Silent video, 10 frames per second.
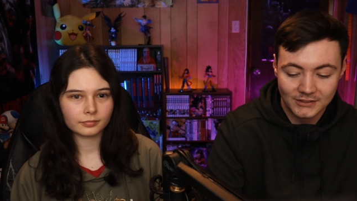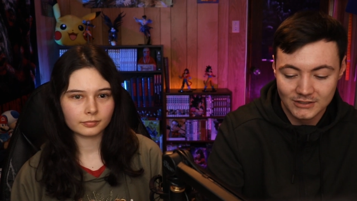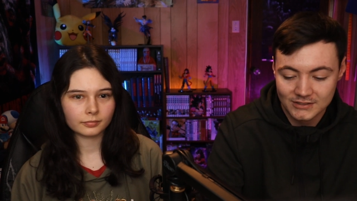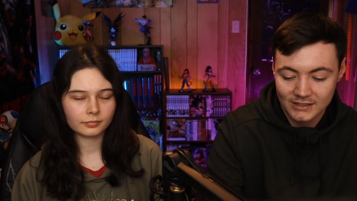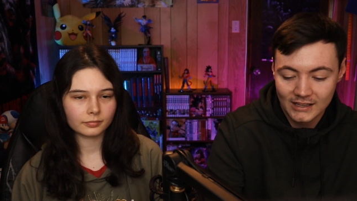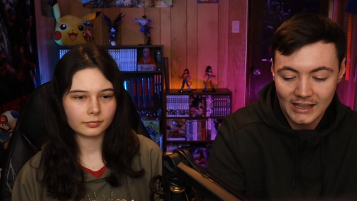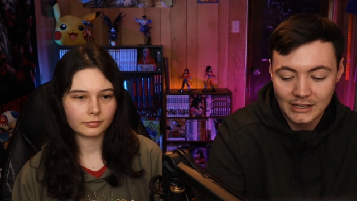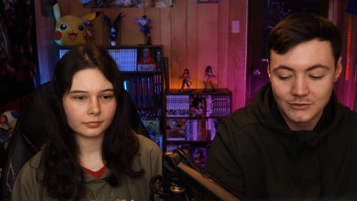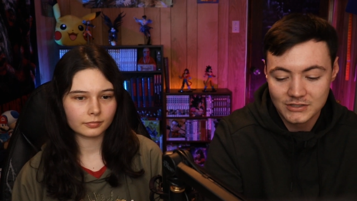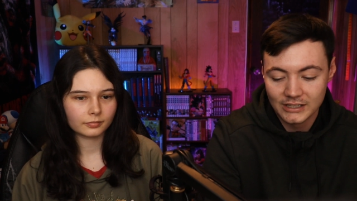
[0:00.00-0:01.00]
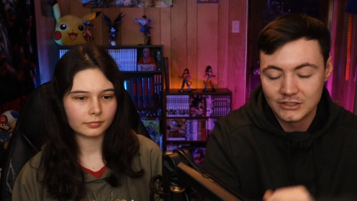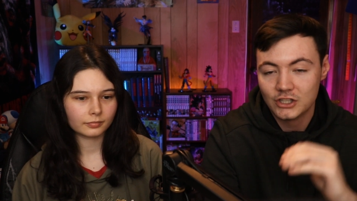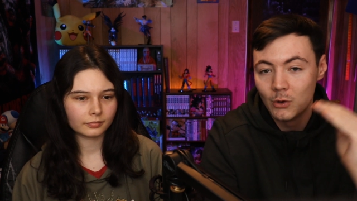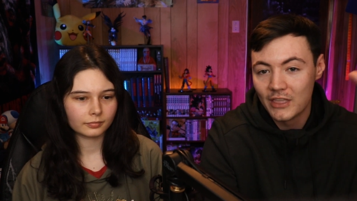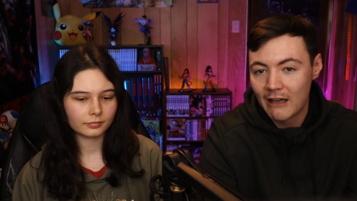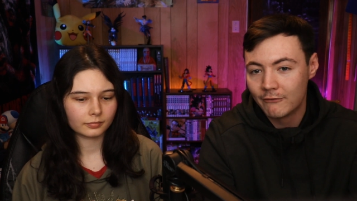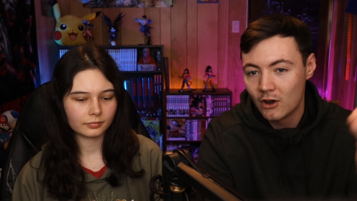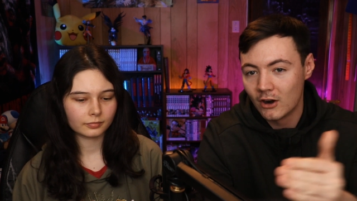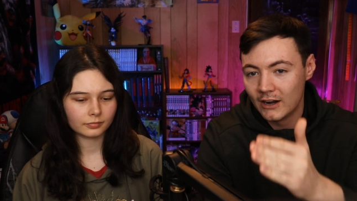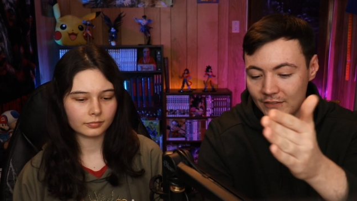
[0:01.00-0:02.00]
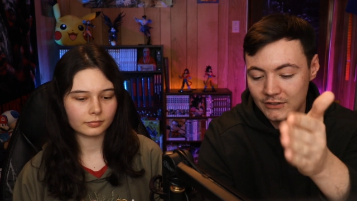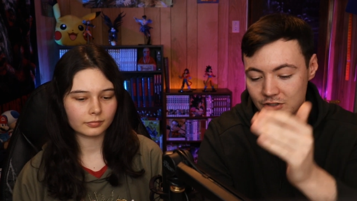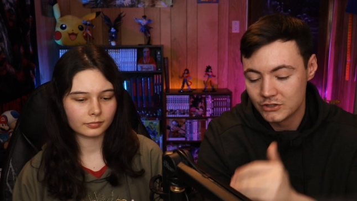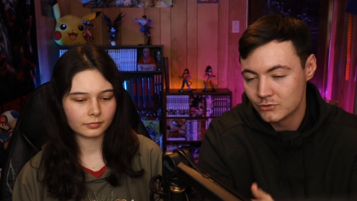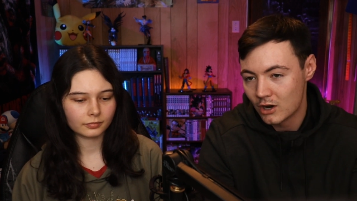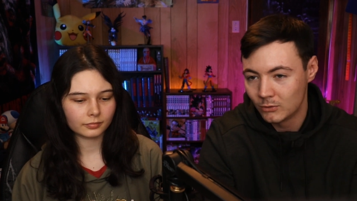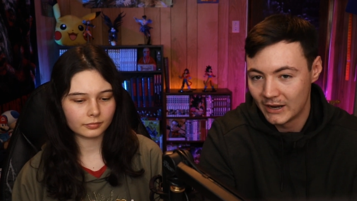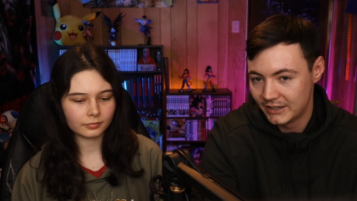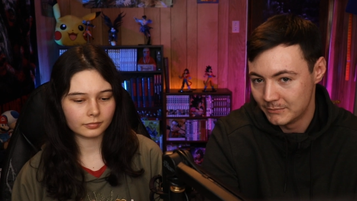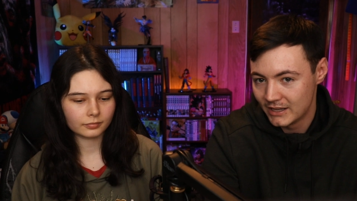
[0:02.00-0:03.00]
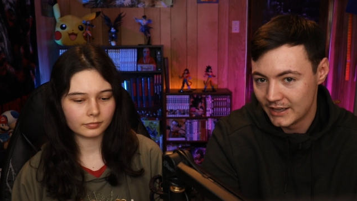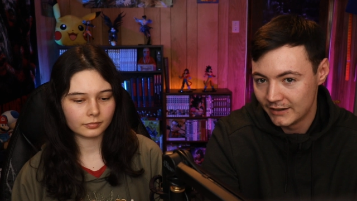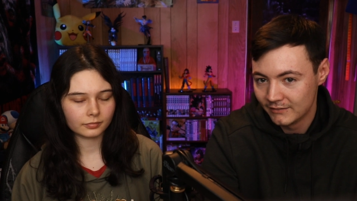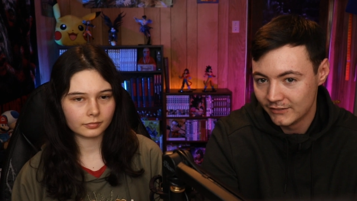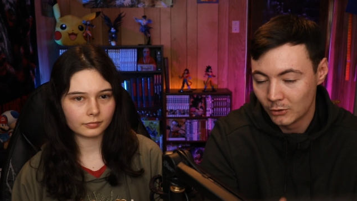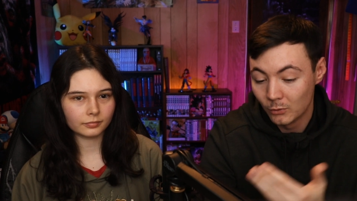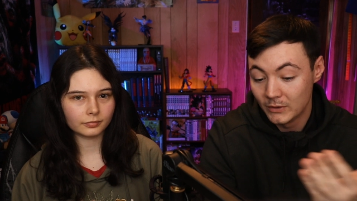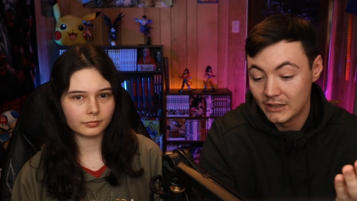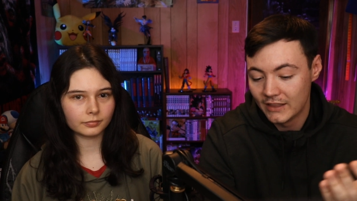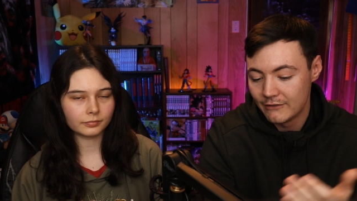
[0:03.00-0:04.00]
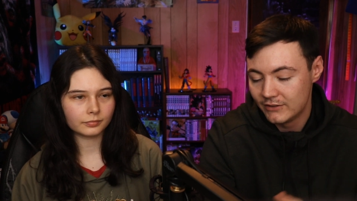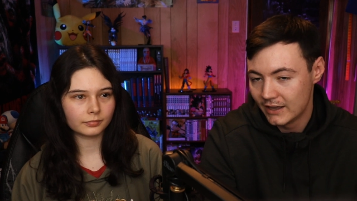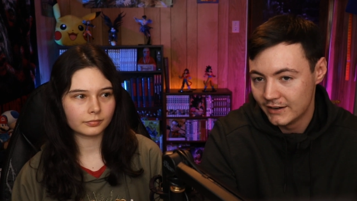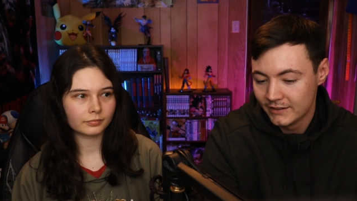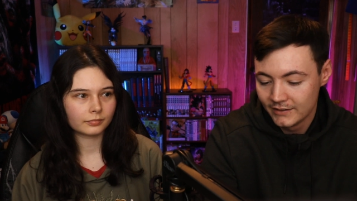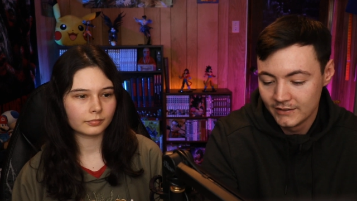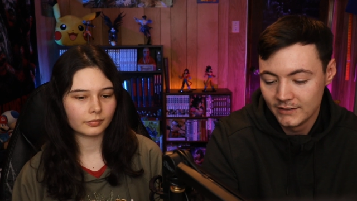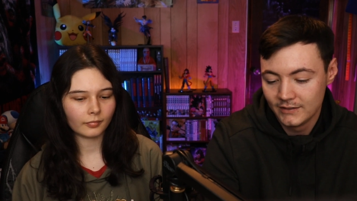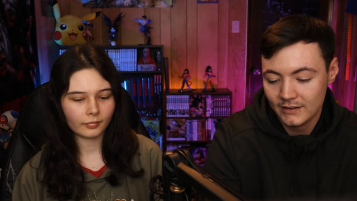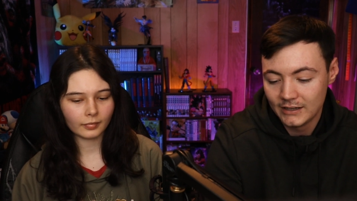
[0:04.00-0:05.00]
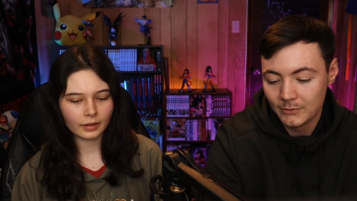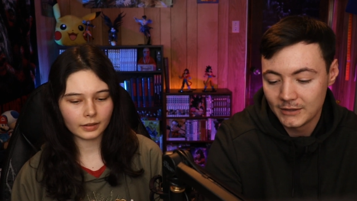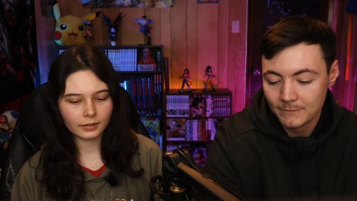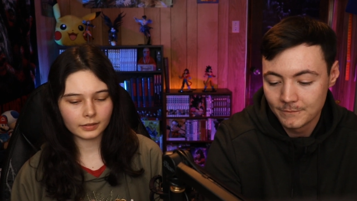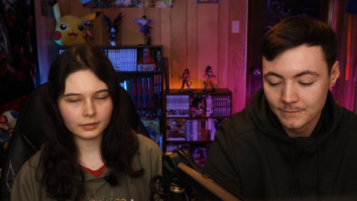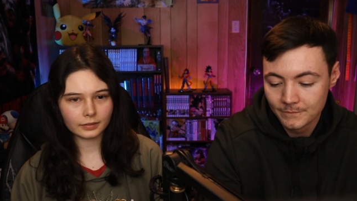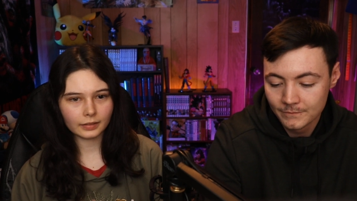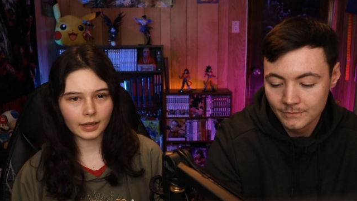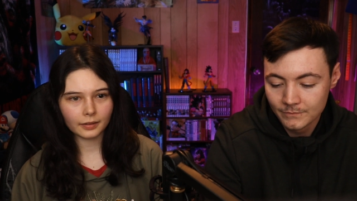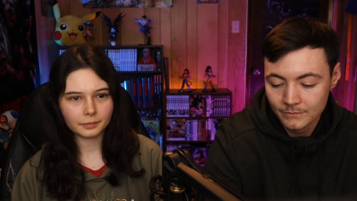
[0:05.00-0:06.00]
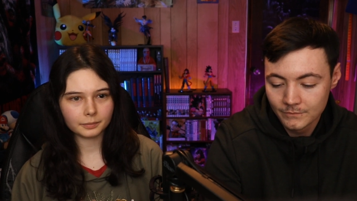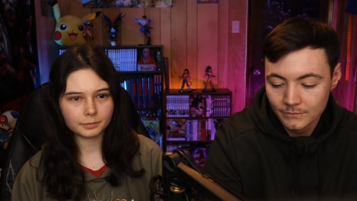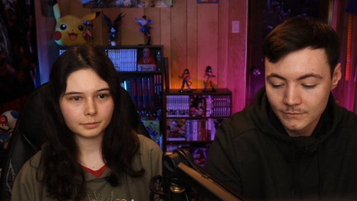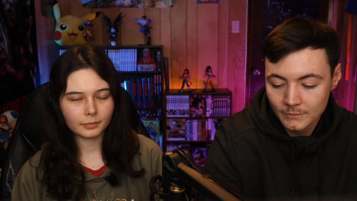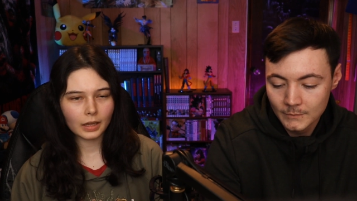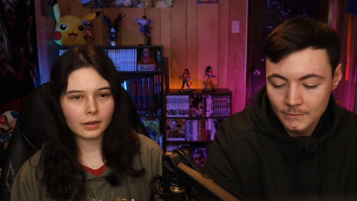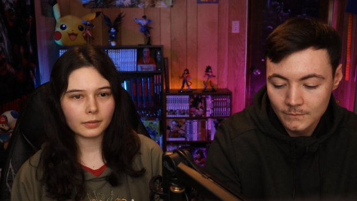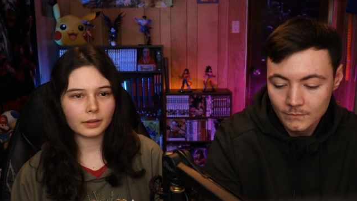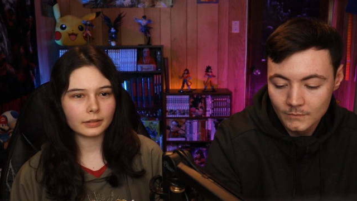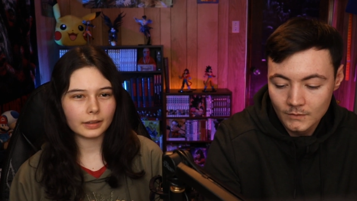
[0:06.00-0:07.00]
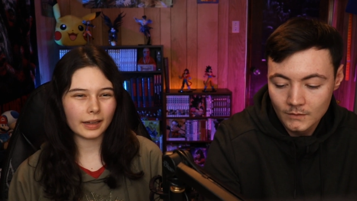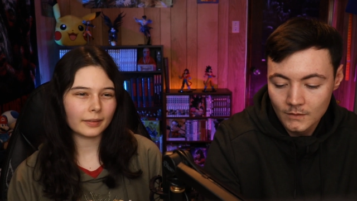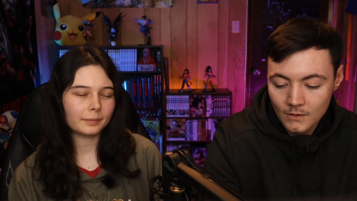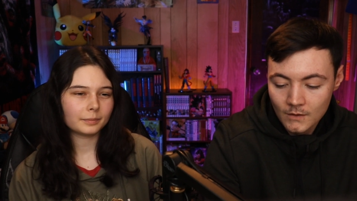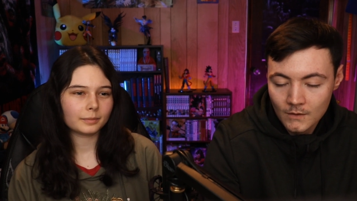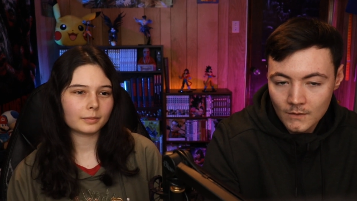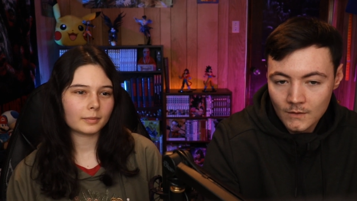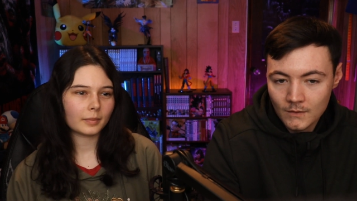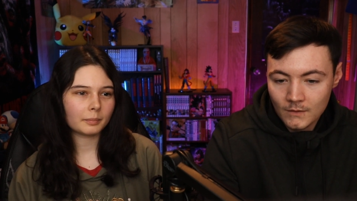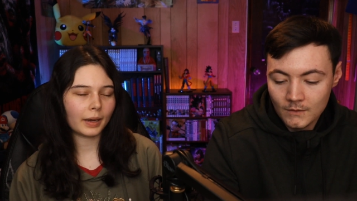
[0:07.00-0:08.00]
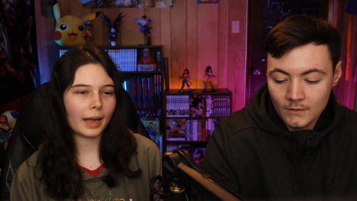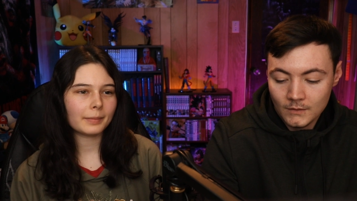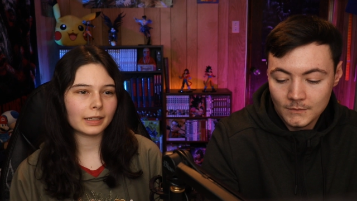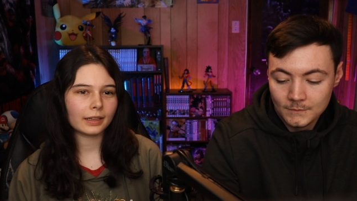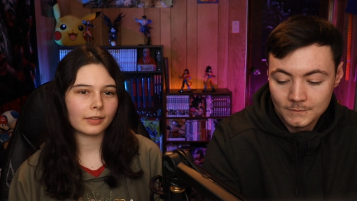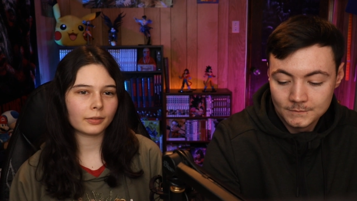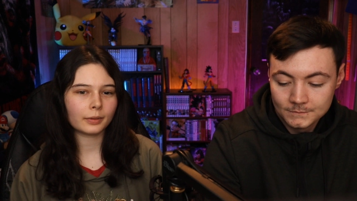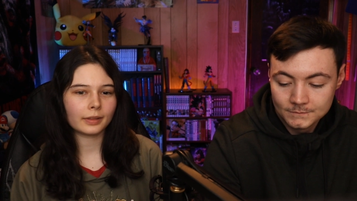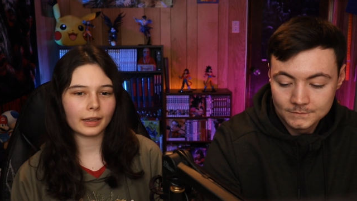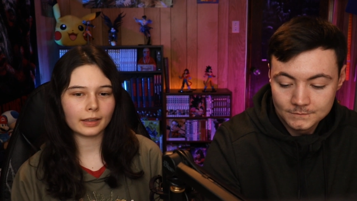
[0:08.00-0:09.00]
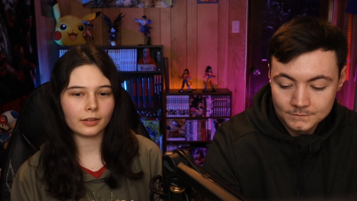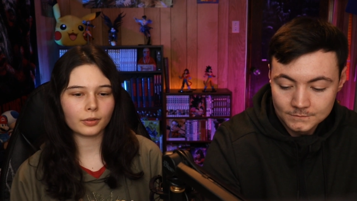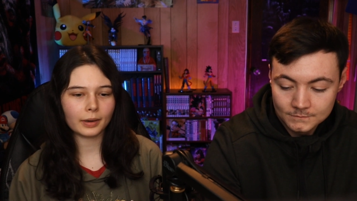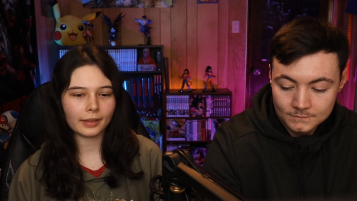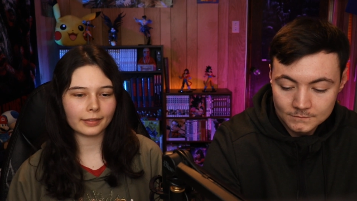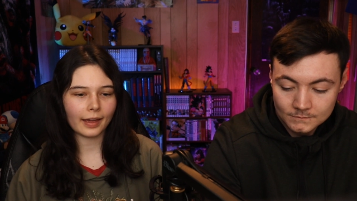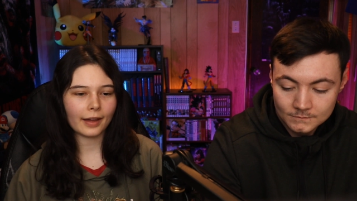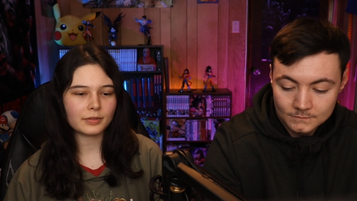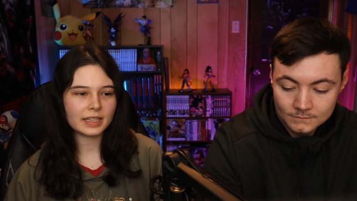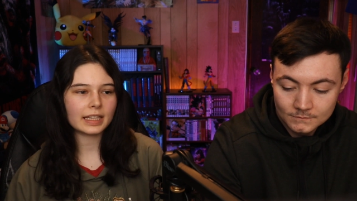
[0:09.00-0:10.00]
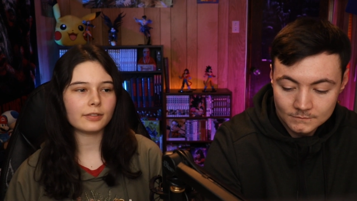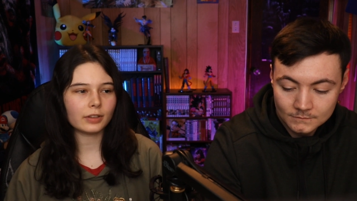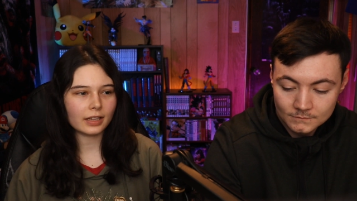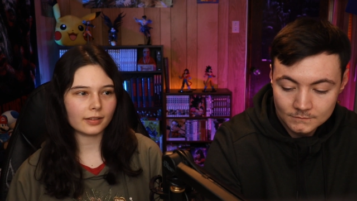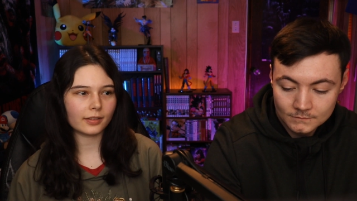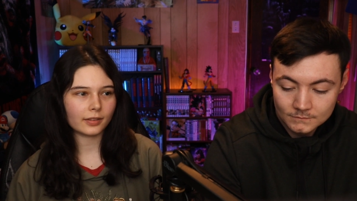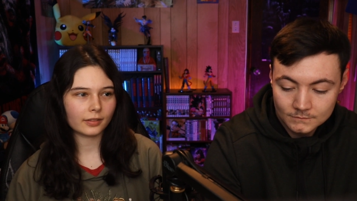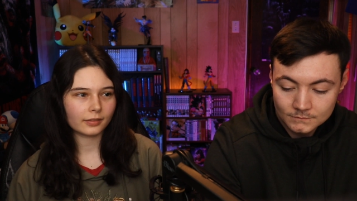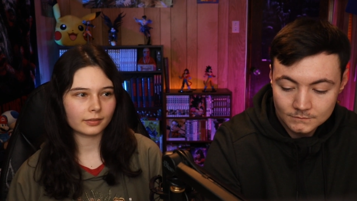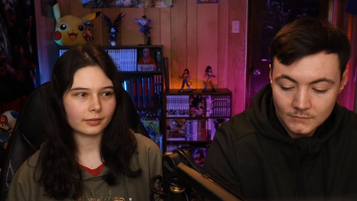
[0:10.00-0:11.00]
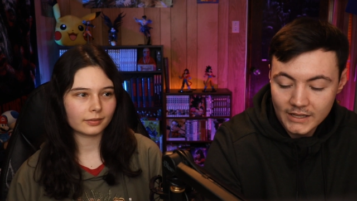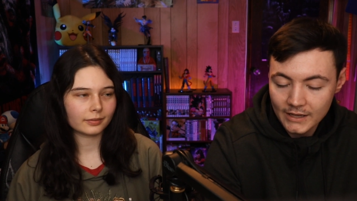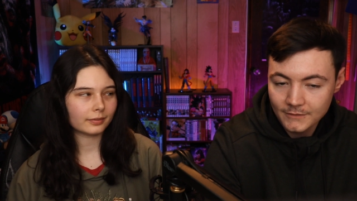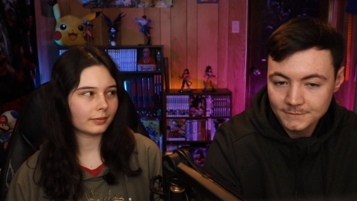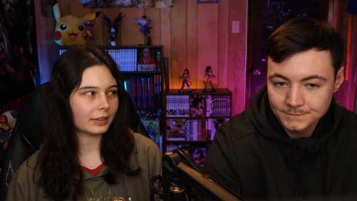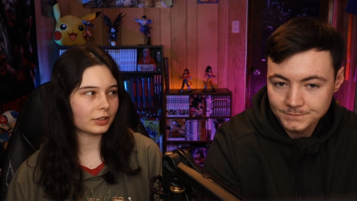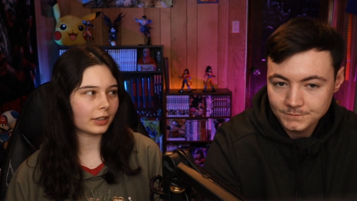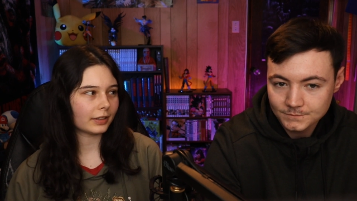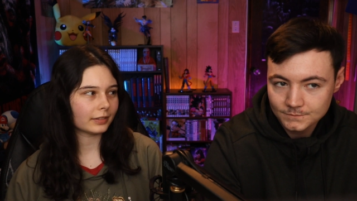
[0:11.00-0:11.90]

Speaker 1: but it's just interesting to go that far and then to just draw a random gun or a mm-hmm. real life gun anyway
Speaker 2: yeah well yeah but i mean either like either way like they have tvs yeah which